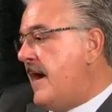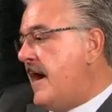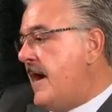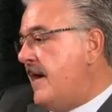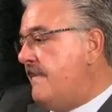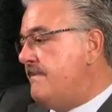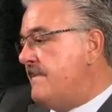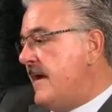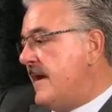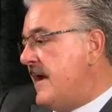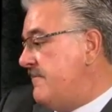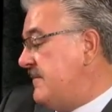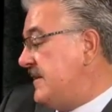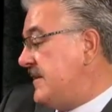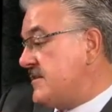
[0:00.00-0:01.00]

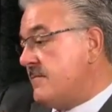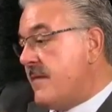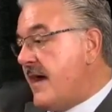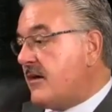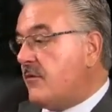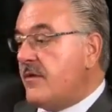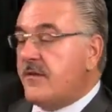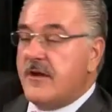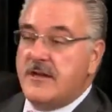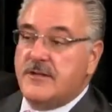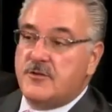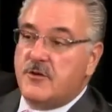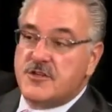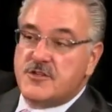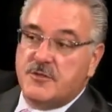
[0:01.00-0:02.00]
And it doesn't matter whether I
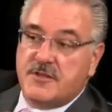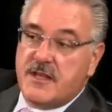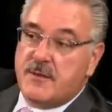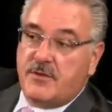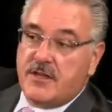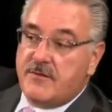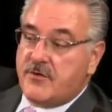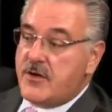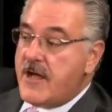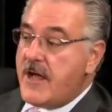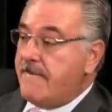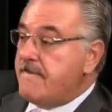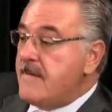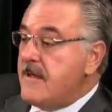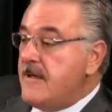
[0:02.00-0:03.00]
endorse what they believe or
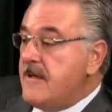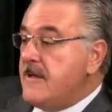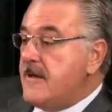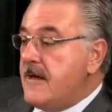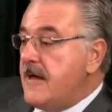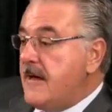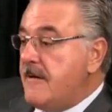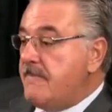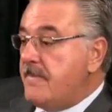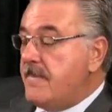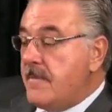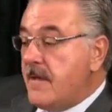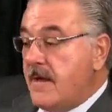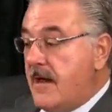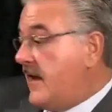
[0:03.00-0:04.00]
not.
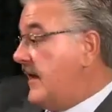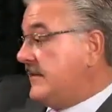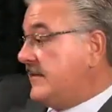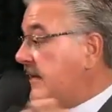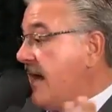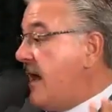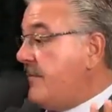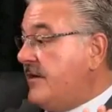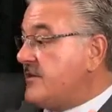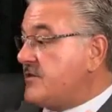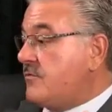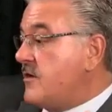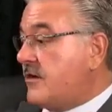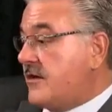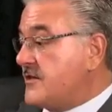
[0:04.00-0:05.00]
I like the
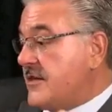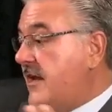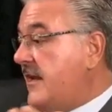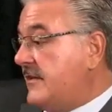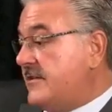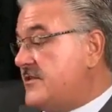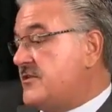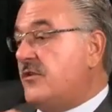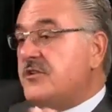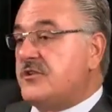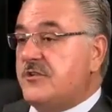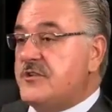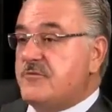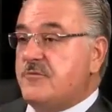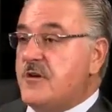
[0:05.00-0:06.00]
Communist Workers. I like the
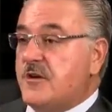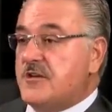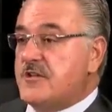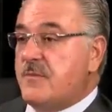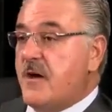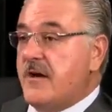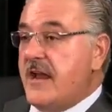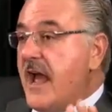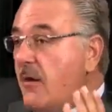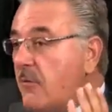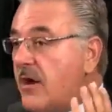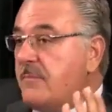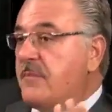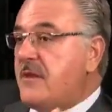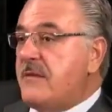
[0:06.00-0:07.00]
Socialist Workers' Party. I
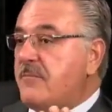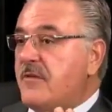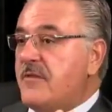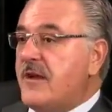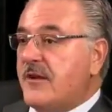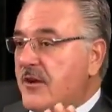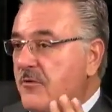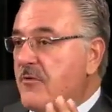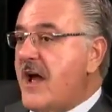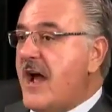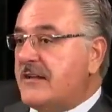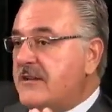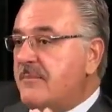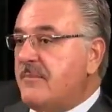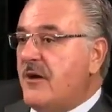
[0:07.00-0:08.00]
want people that are going to
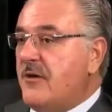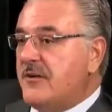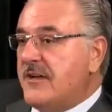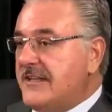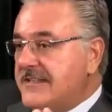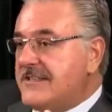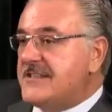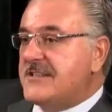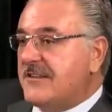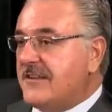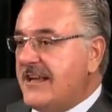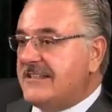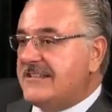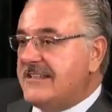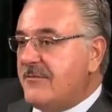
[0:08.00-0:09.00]
rock the boat and
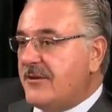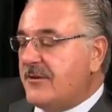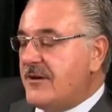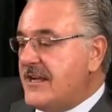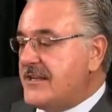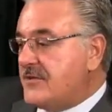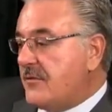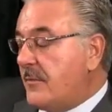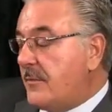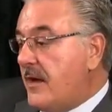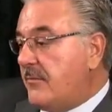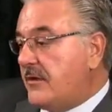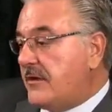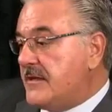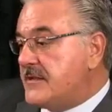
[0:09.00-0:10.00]
diselect Democrats and
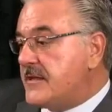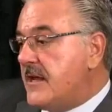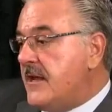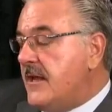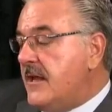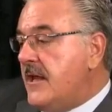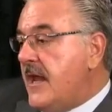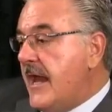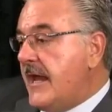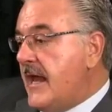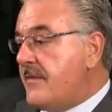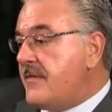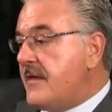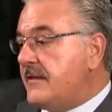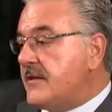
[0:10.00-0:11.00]
Republicans. And
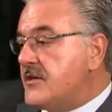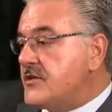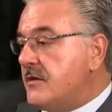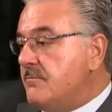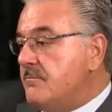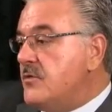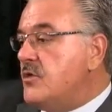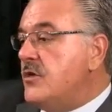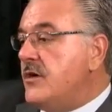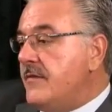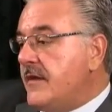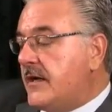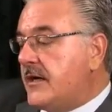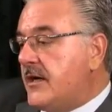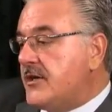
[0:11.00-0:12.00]
I think there's a mood
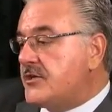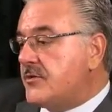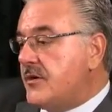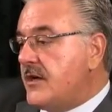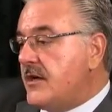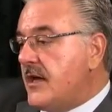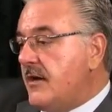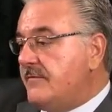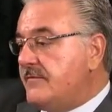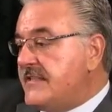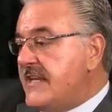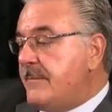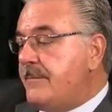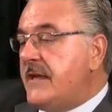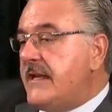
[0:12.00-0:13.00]
in the country of
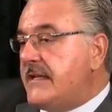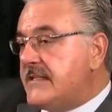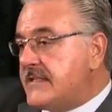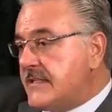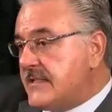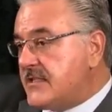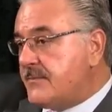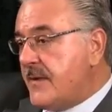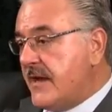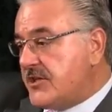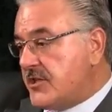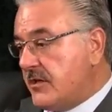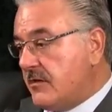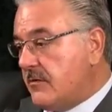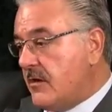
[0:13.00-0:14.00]
deepening
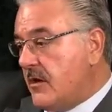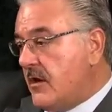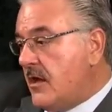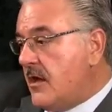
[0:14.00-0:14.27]
suspicion.